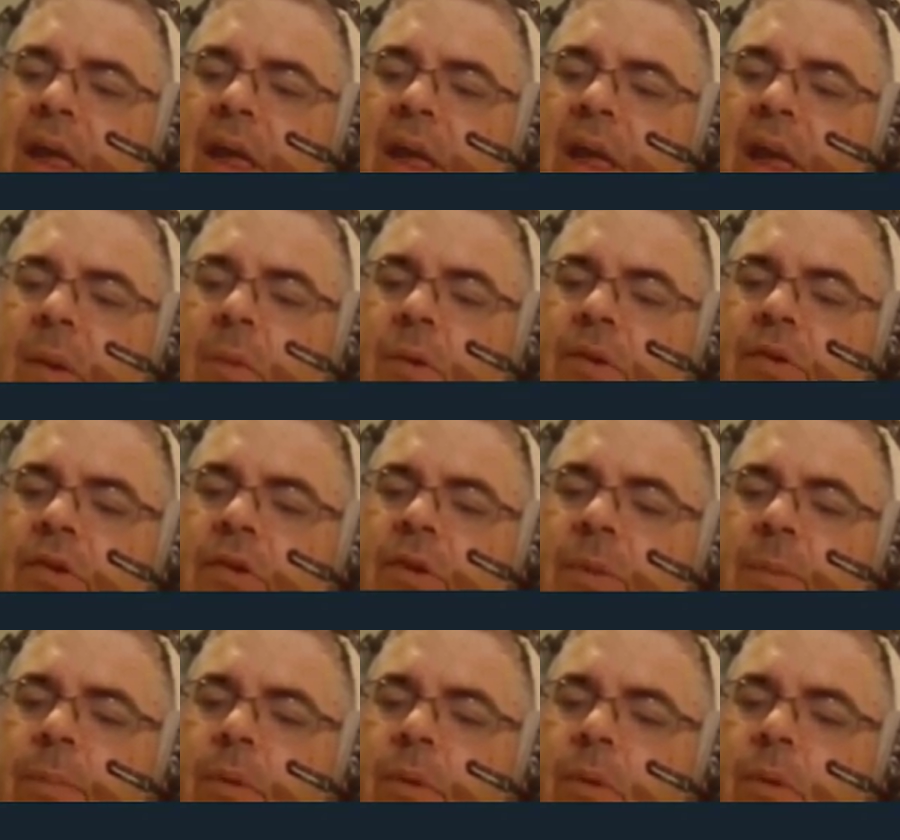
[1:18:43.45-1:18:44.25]
and when
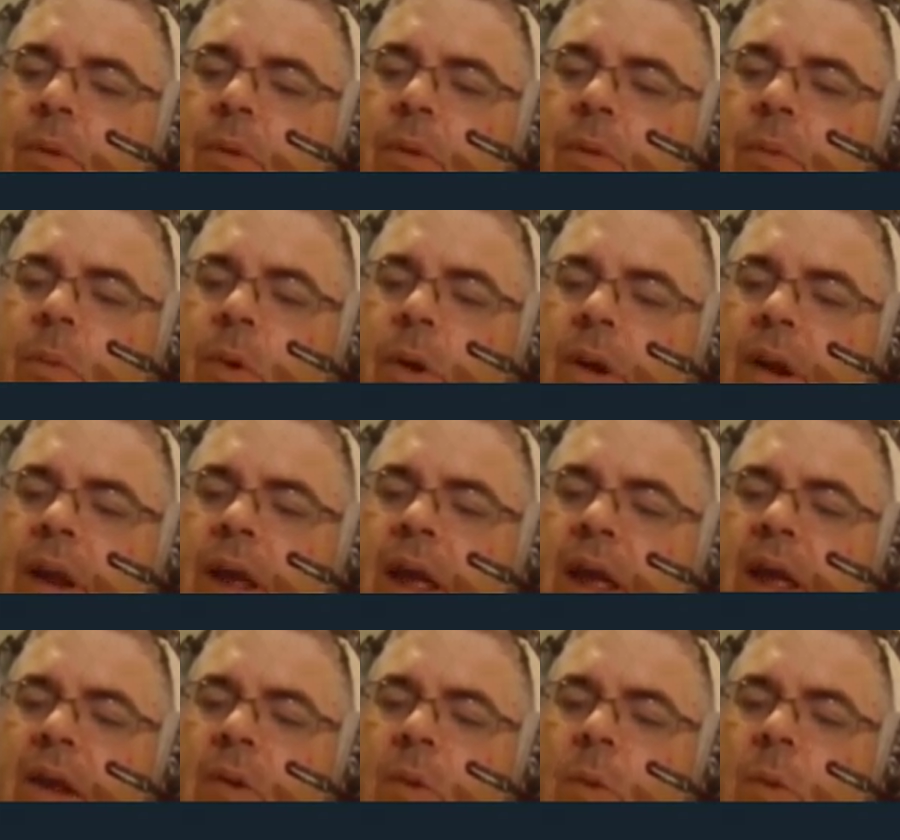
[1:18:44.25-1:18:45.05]
she pulled one
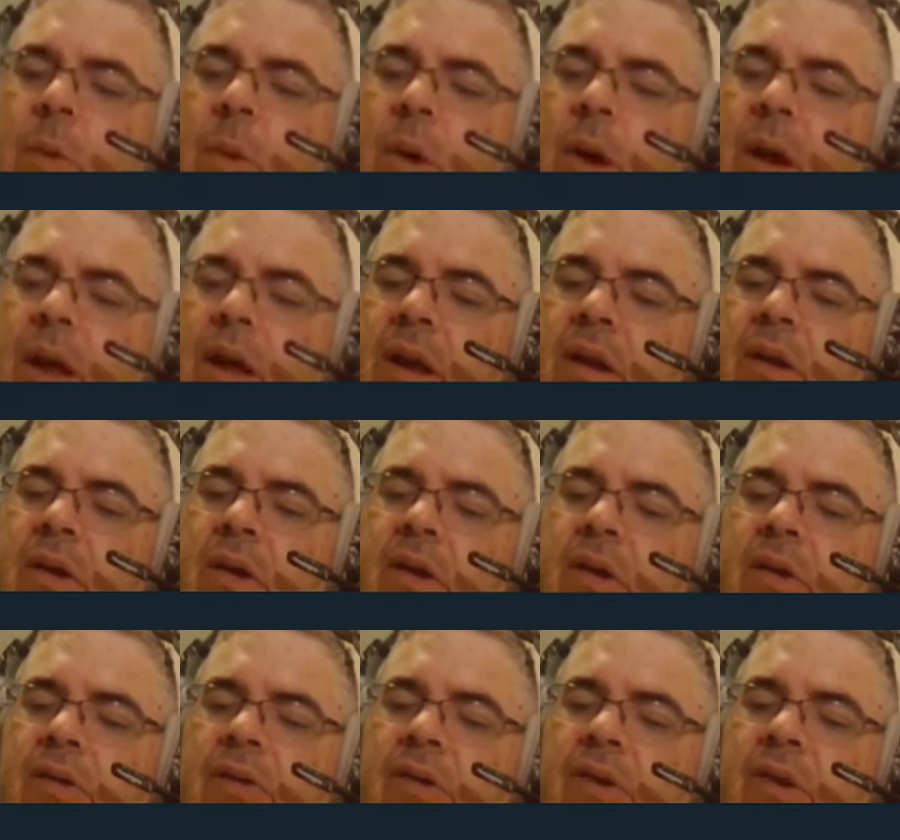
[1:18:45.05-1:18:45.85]
hand away,
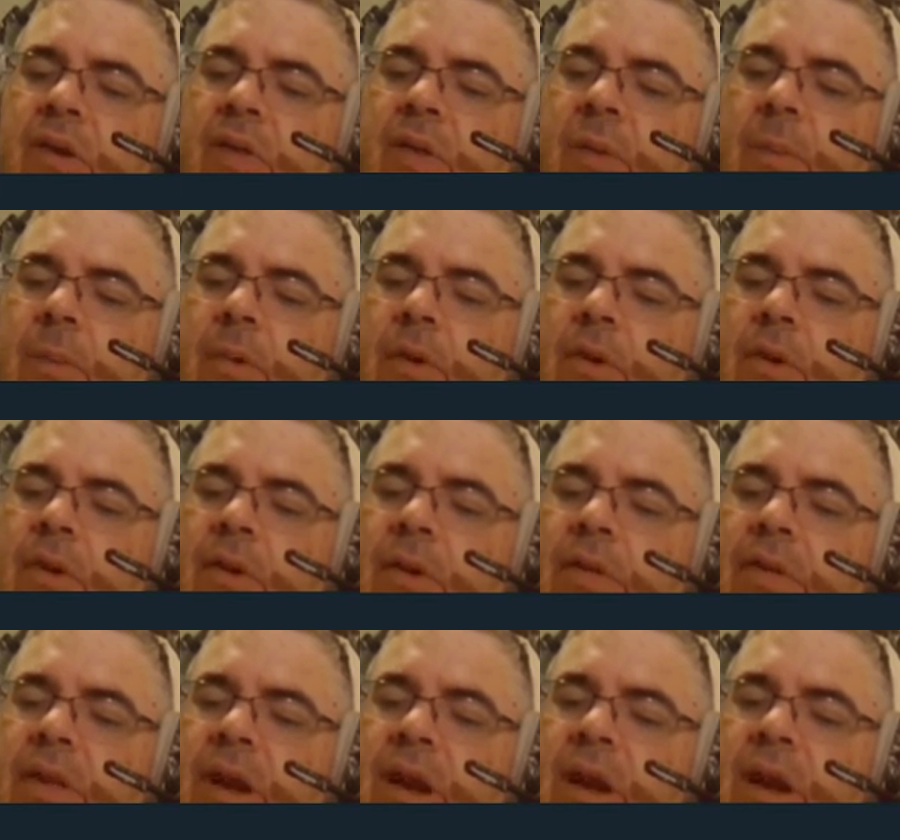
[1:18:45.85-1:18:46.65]
Adara saw the mark
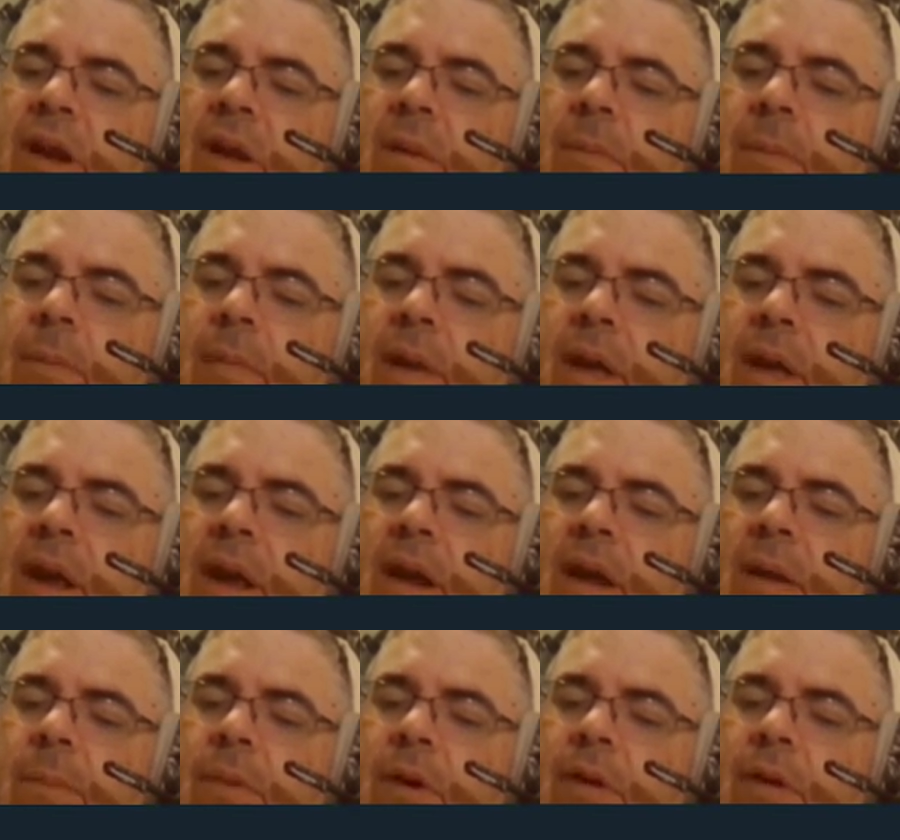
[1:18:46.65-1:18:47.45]
that it had
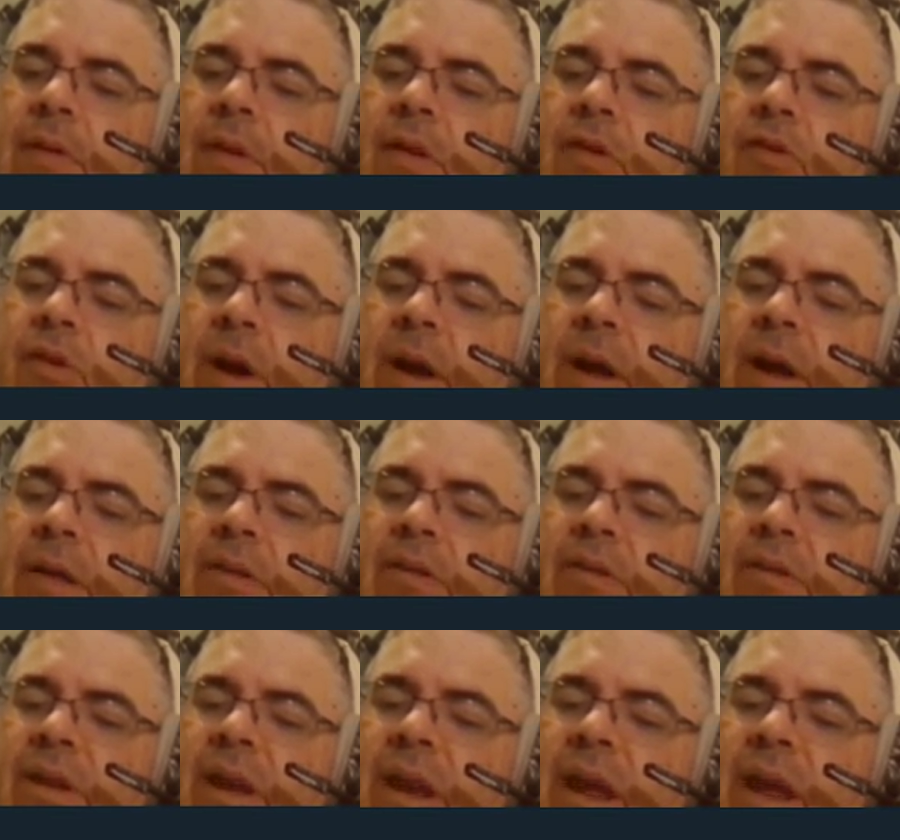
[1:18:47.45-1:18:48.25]
made upon the
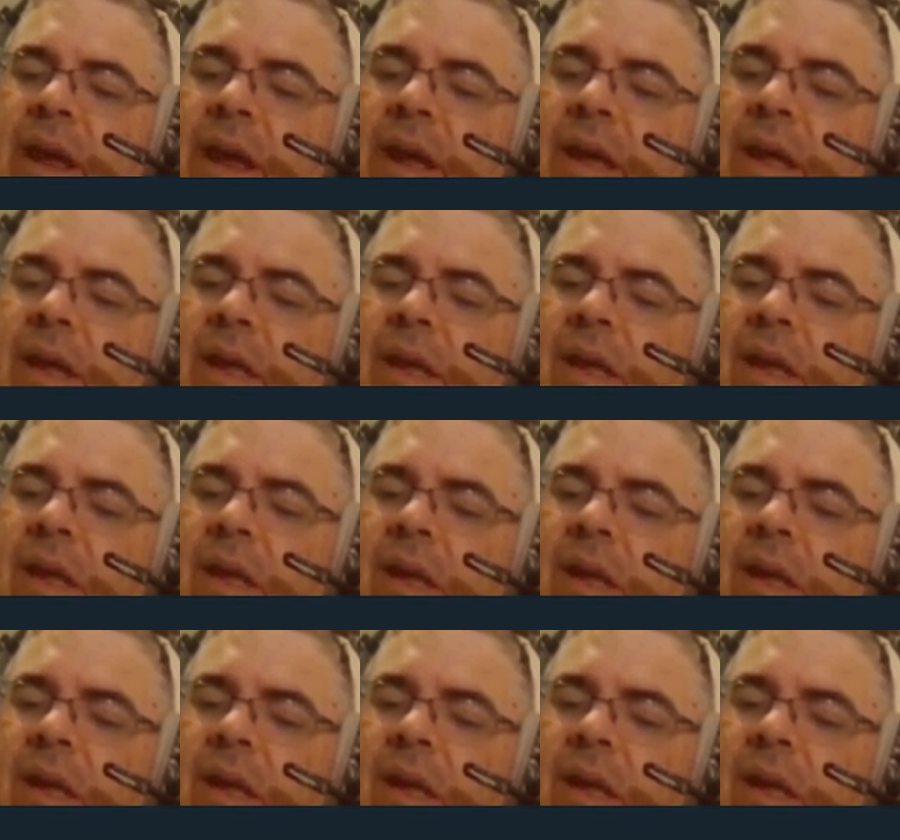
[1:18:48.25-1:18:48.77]
dragon's neck.